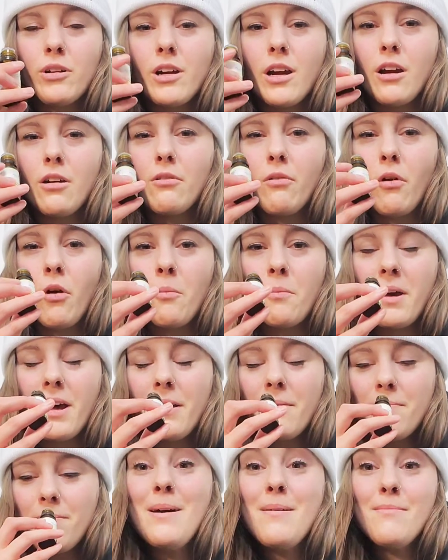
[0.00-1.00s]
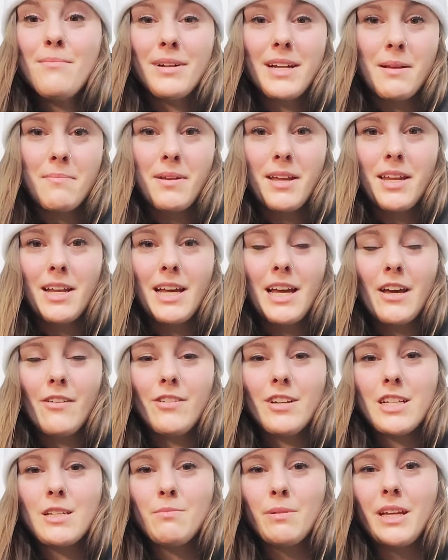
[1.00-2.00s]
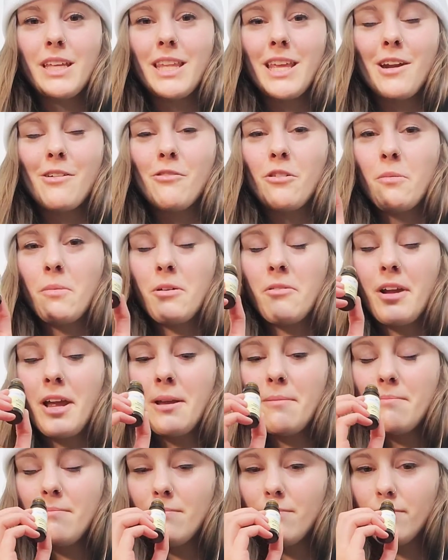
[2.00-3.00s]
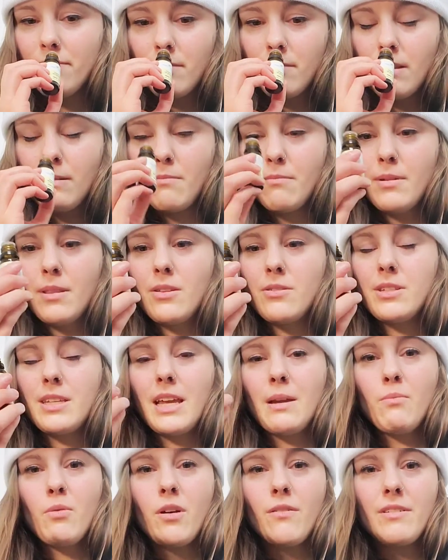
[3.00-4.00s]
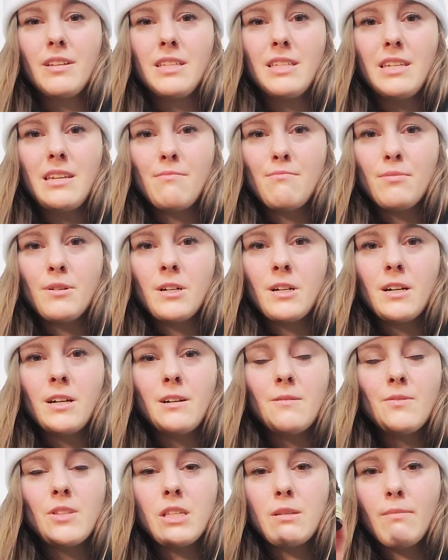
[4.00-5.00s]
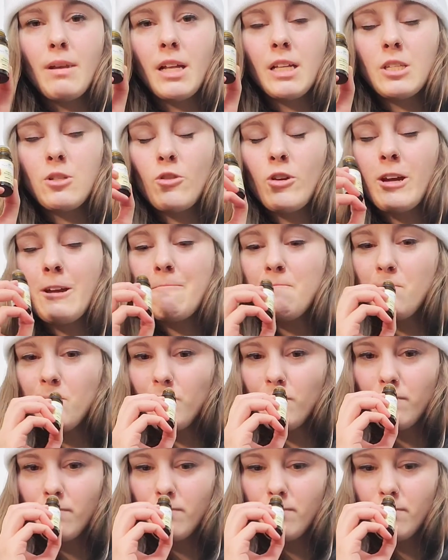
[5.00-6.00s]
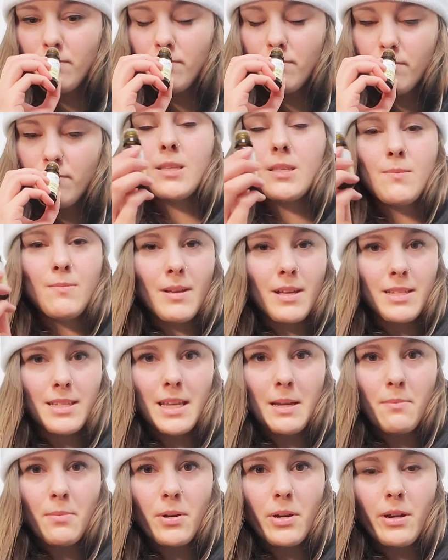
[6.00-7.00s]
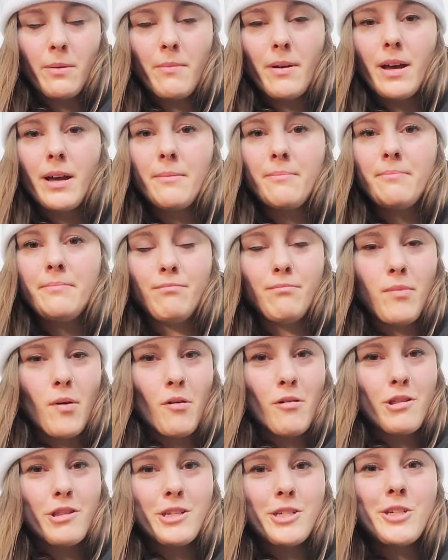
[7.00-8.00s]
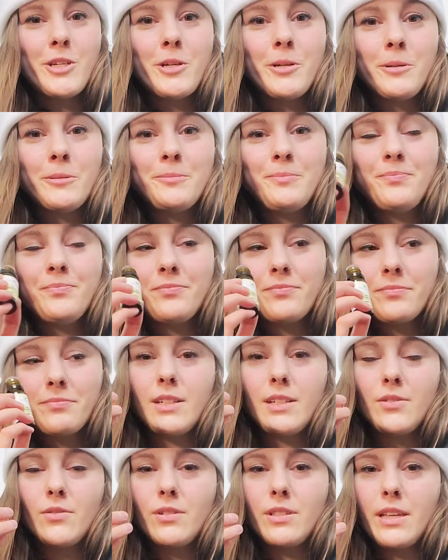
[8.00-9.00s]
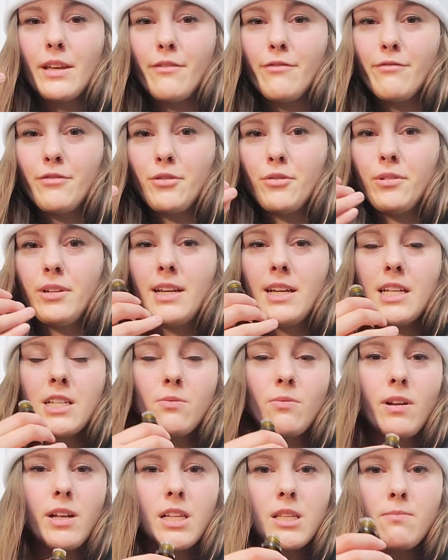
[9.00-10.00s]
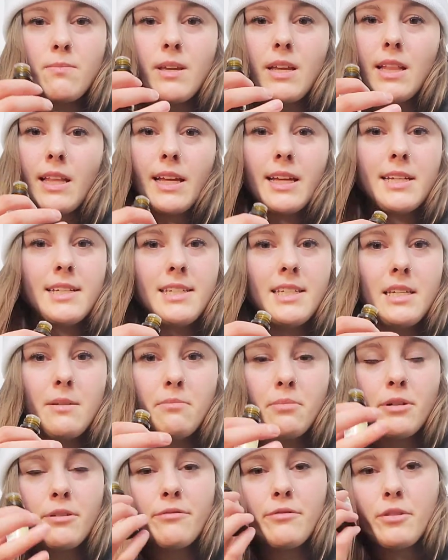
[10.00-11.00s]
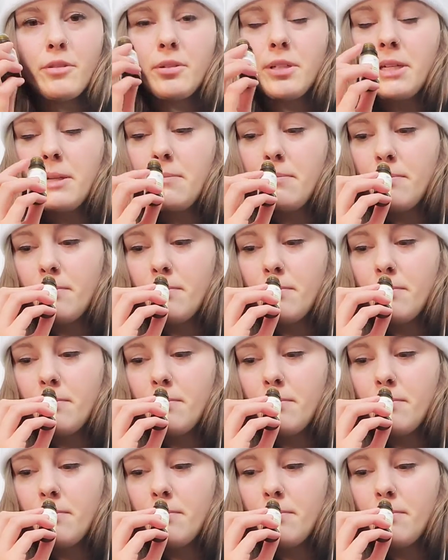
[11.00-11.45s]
aroma, but I may not have explained that aroma right. But there's like more of a deeper smell to it. Smells like bergamot, both do. So it's like fruity as well as being like a deeper fruity.